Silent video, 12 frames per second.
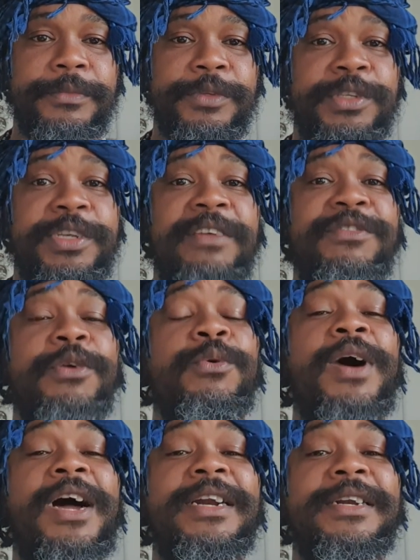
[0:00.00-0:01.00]
So if you
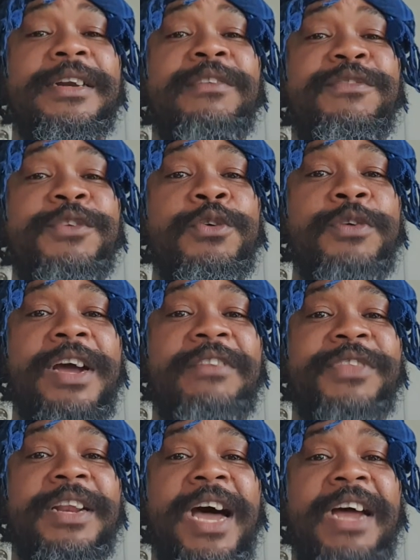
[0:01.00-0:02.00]
want the fury of
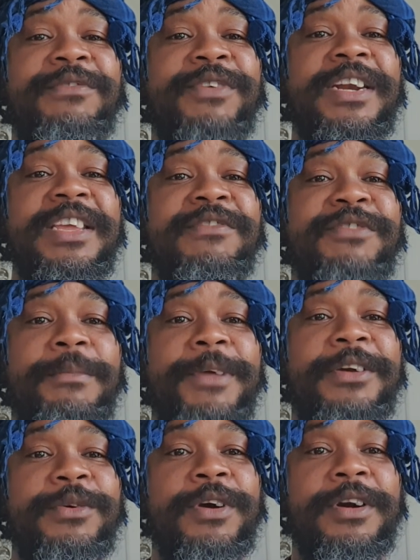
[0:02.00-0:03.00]
the Lord to leave from
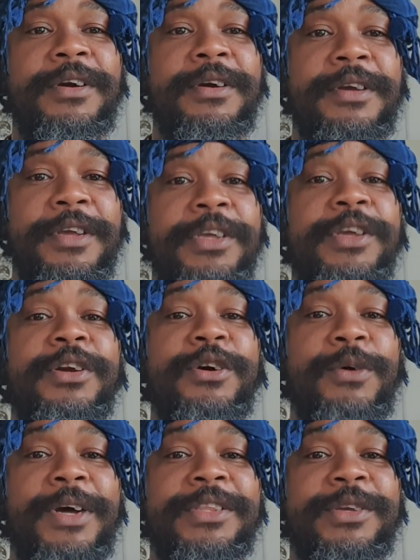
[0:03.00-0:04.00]
your door, you
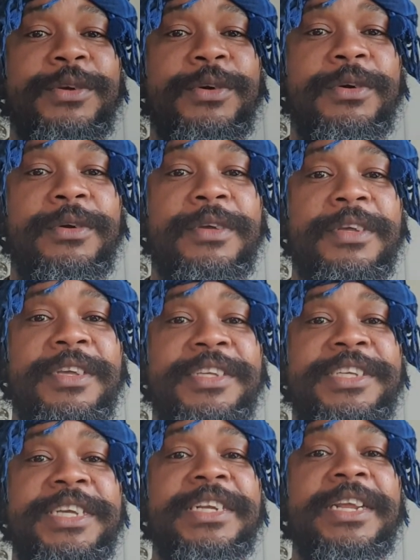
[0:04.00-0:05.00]
know what to do.
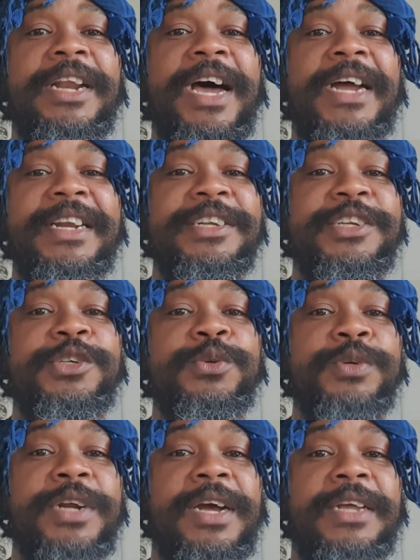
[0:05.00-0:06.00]
Seek the Lord in
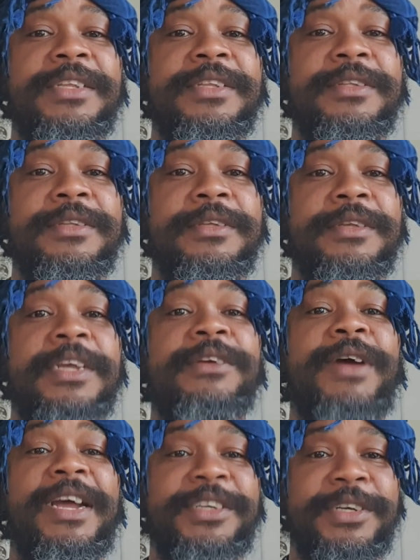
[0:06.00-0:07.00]
truth and in
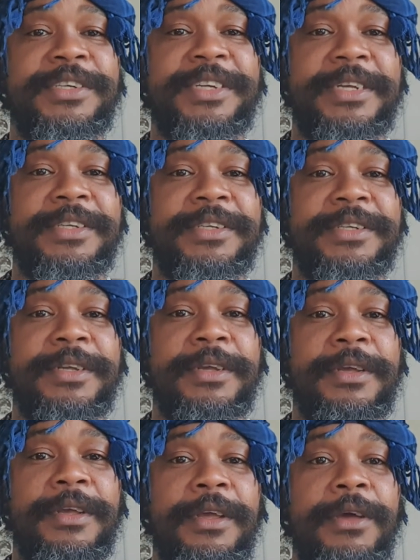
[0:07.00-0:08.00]
righteousness.
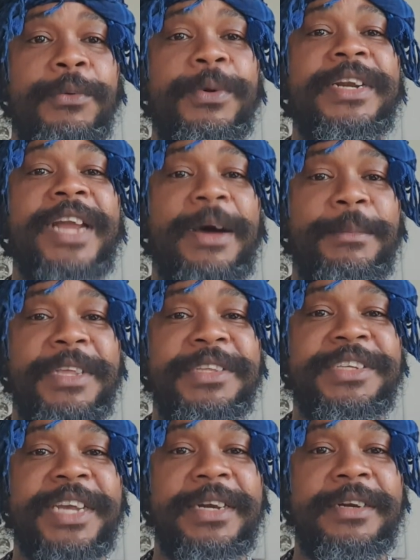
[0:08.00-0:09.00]
With that being
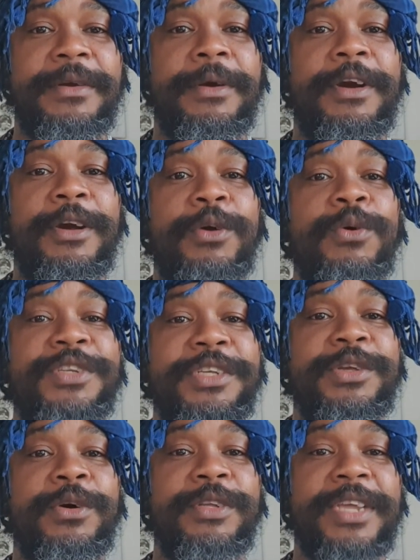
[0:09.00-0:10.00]
said, I'm going to close
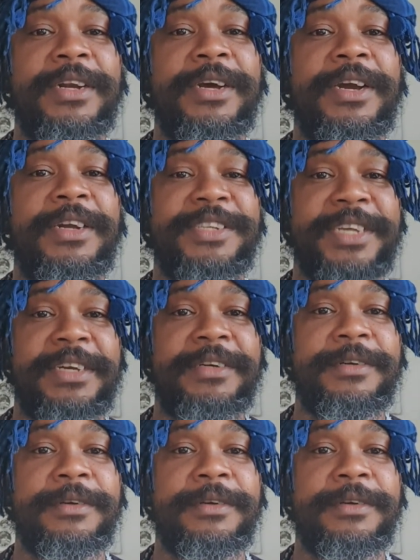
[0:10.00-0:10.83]
it out and I'm going to say,